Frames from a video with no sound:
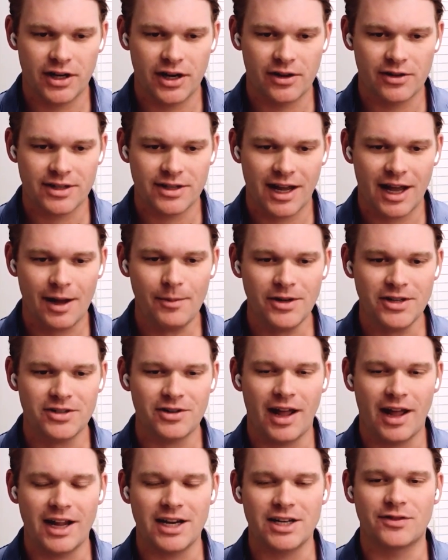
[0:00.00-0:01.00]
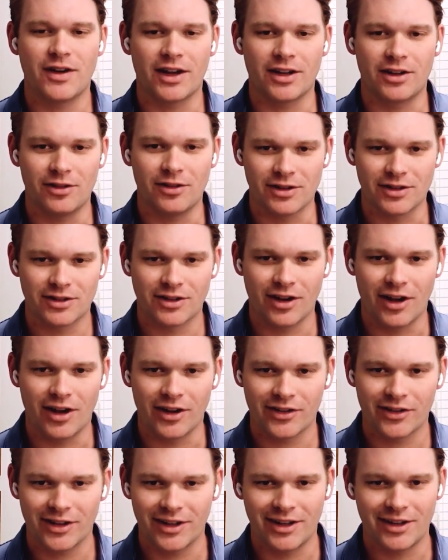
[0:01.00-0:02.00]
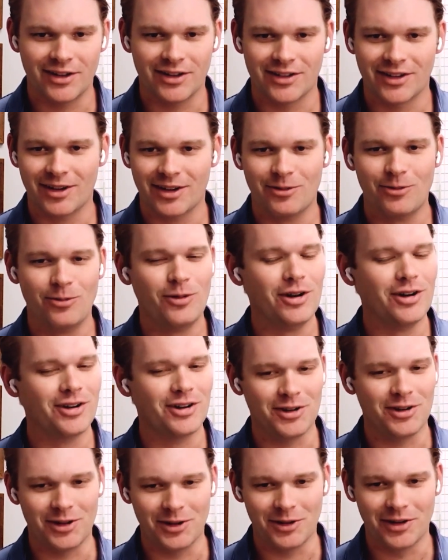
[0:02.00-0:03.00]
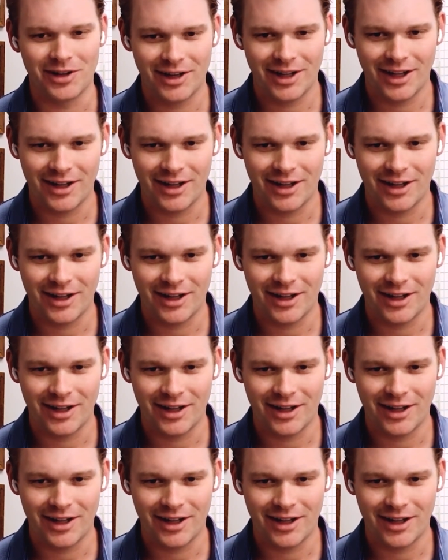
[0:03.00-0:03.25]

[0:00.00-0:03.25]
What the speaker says: And I was like, how much do HVAC units cost? And he was like, what are you doing?